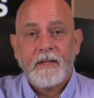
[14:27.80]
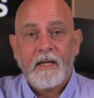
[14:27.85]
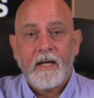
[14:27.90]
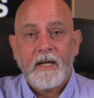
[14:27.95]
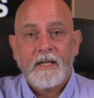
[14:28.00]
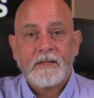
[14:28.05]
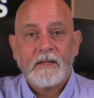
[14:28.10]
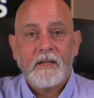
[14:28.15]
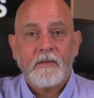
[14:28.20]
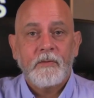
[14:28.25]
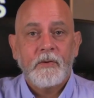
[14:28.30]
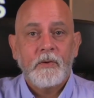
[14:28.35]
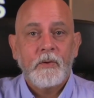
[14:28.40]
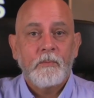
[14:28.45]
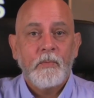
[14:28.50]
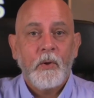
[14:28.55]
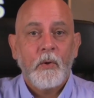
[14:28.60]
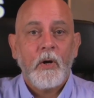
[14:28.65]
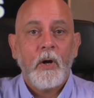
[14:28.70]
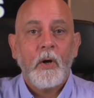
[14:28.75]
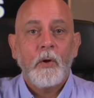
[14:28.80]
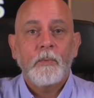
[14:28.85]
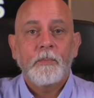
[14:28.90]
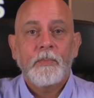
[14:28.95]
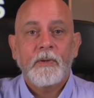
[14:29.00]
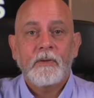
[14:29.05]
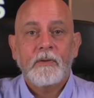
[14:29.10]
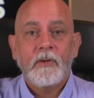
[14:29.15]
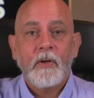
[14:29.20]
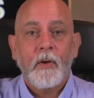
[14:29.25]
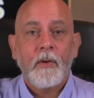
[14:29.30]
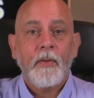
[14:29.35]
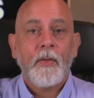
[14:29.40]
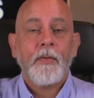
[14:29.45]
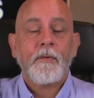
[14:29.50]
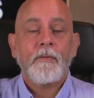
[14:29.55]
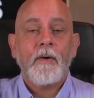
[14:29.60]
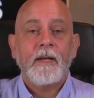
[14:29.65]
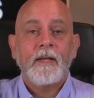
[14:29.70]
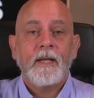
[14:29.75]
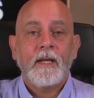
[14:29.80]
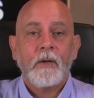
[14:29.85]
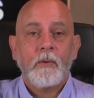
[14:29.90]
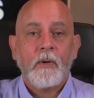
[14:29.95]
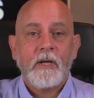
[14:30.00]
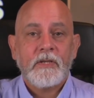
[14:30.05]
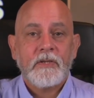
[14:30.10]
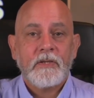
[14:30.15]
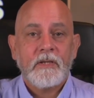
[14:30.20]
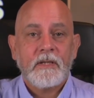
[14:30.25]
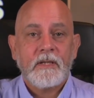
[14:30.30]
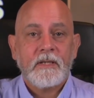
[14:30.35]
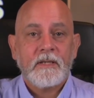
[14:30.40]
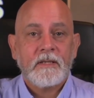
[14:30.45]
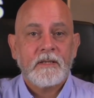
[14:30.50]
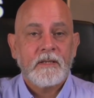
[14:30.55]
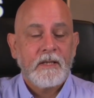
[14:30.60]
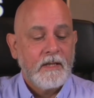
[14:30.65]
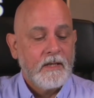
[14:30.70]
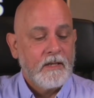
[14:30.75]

ask a few more open, non-threatening questions.